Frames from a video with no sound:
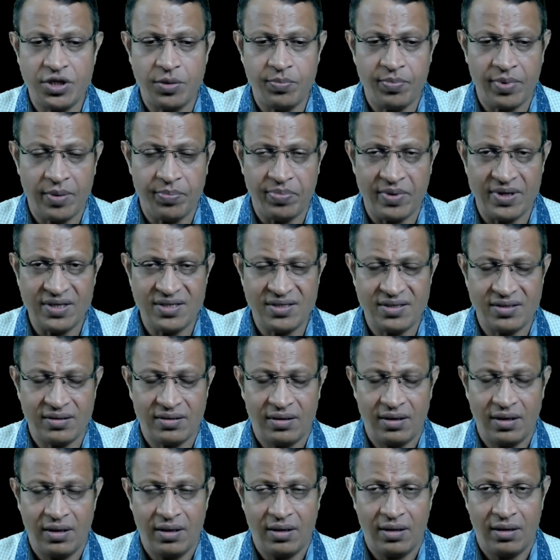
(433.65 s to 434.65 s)
purpose
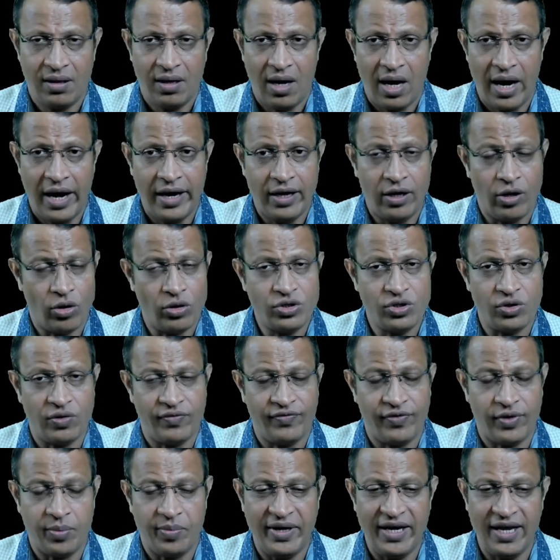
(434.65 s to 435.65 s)
and also
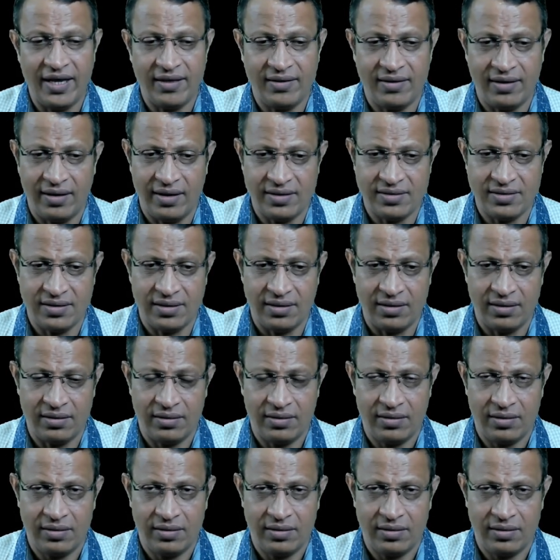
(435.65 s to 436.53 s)
for many other reason.